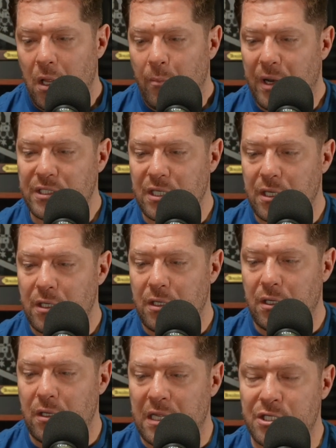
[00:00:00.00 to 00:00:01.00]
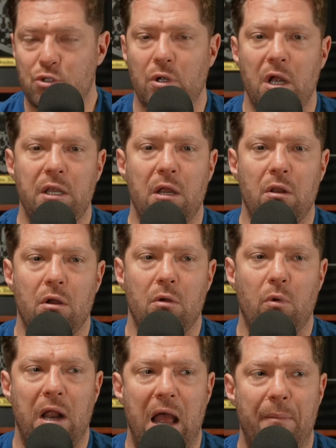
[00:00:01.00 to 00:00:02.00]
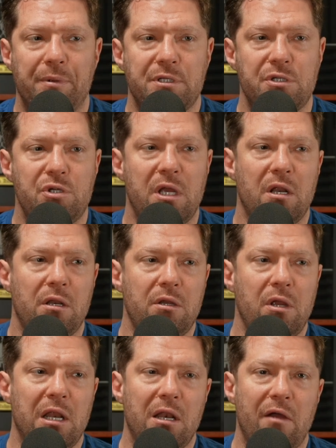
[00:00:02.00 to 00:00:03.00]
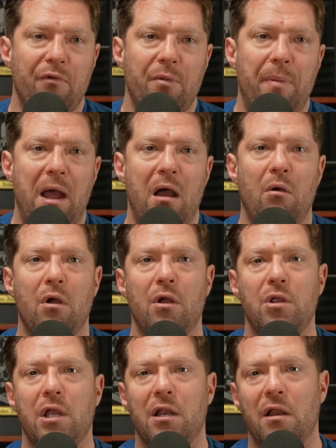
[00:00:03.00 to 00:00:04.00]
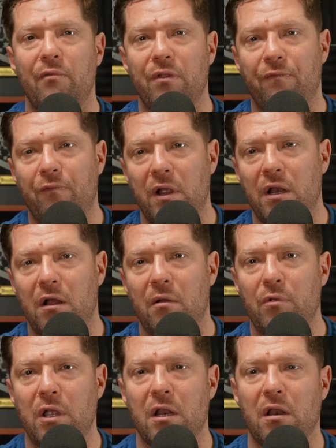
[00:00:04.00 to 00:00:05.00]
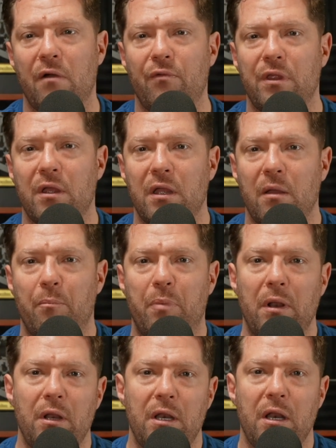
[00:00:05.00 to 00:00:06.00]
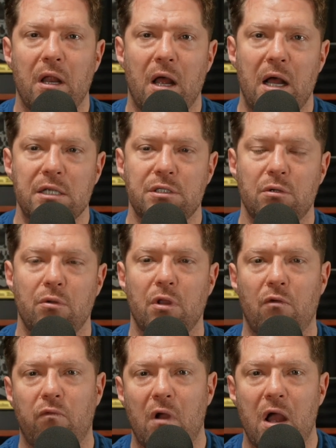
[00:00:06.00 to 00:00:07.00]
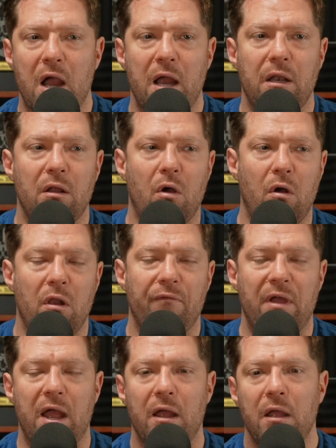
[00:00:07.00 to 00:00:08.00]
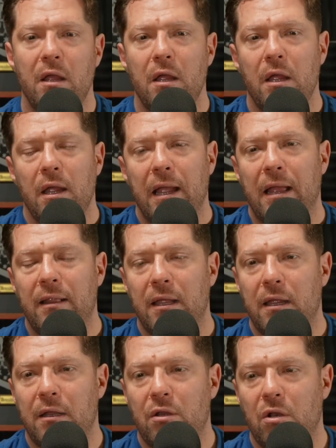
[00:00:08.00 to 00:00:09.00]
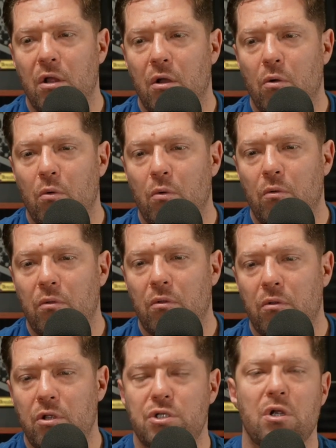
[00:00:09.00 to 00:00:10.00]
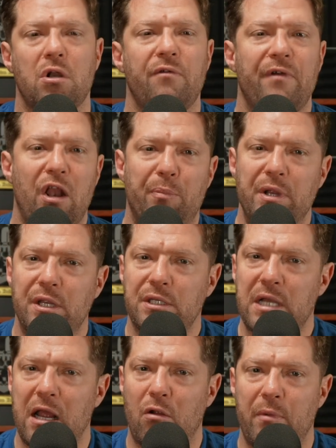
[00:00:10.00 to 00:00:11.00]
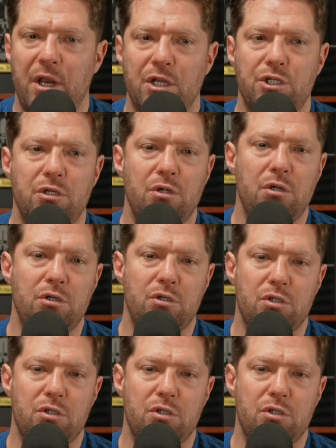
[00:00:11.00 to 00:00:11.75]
But as a drug dealer, what happens is you get in love with the power, you get in love with the freedom, you get in love with the ability to hustle, to grind, all of that. And then, you start developing entitlement issues.